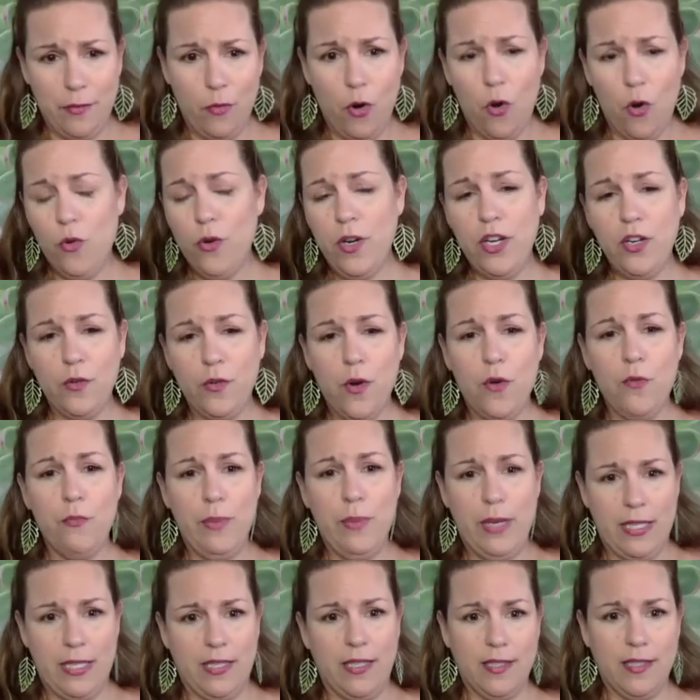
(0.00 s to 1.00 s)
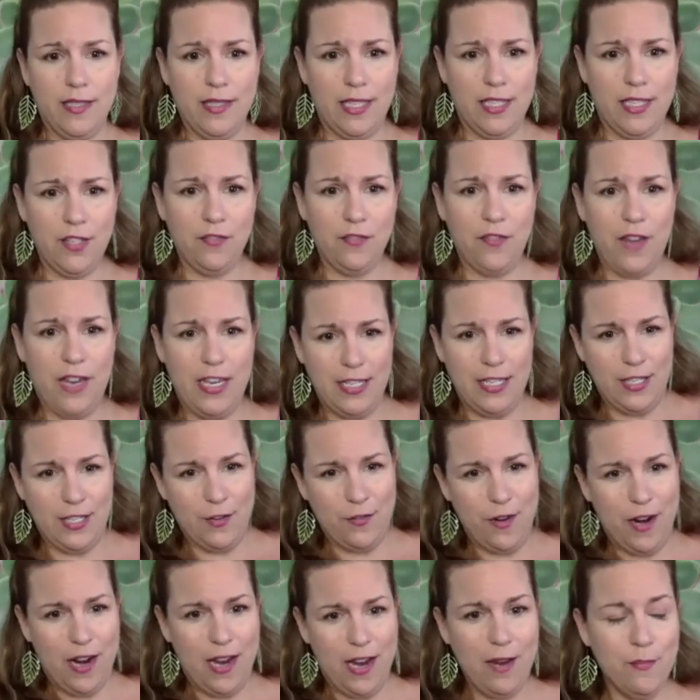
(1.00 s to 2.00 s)
owning your own business. Let's face it.
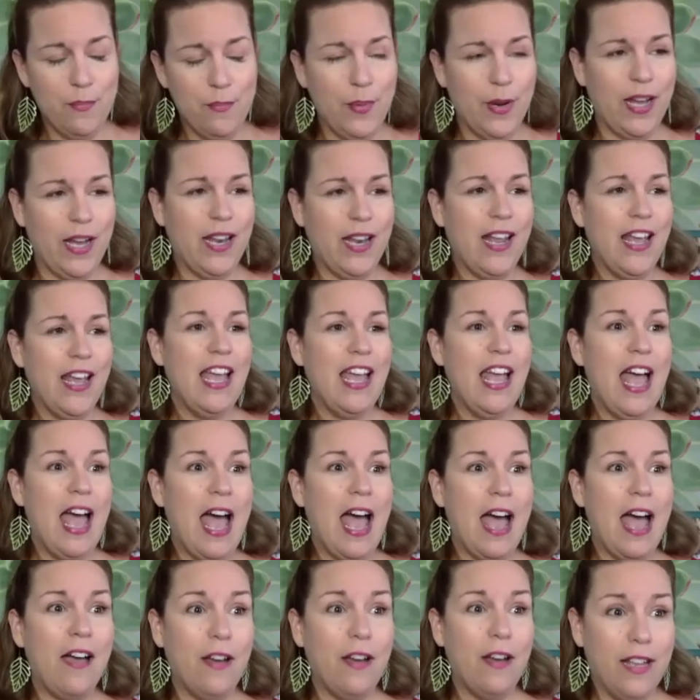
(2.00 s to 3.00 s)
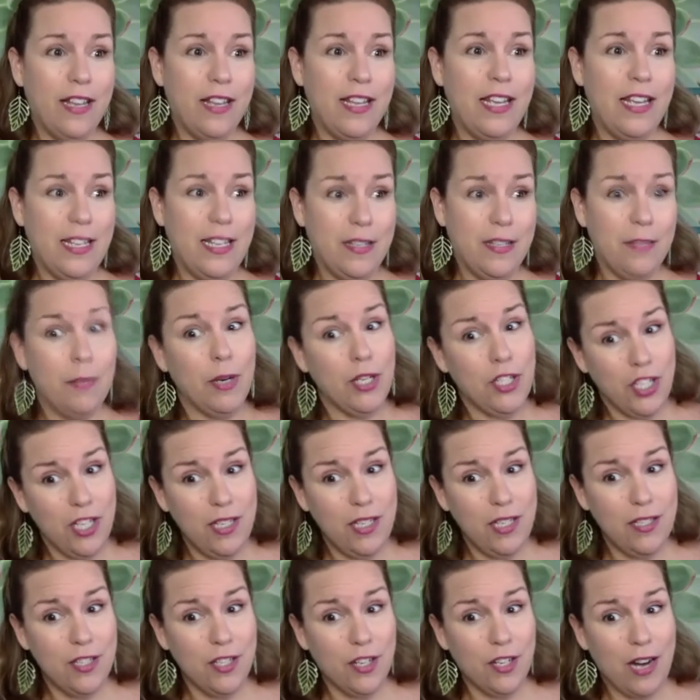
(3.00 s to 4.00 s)
Right. But it's much
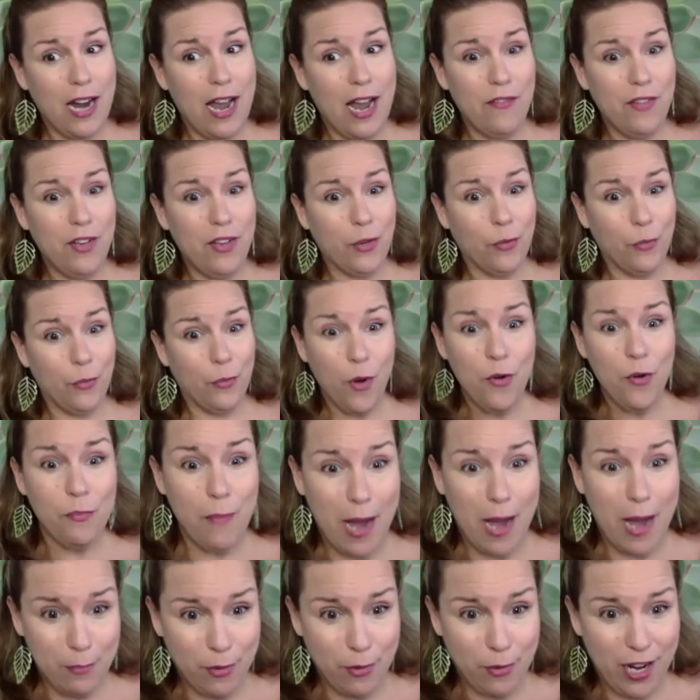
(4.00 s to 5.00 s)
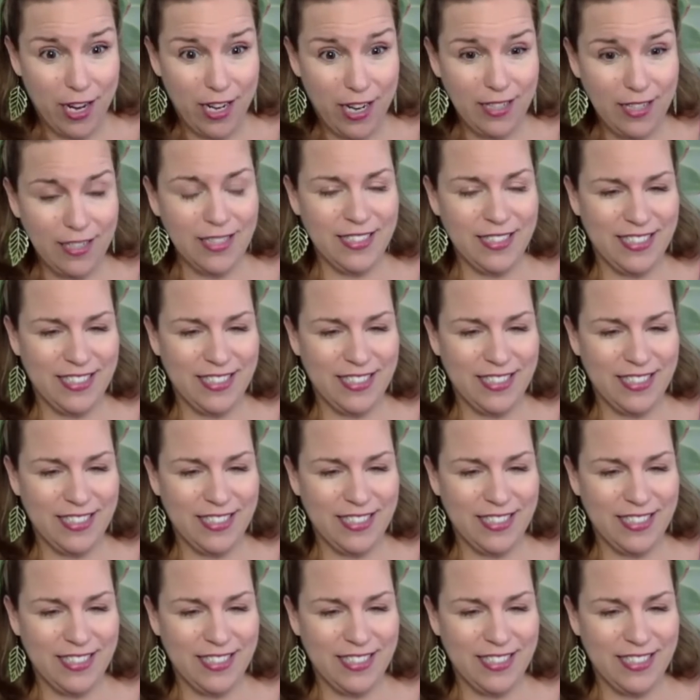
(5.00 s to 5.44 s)
easier having a roadmap, right?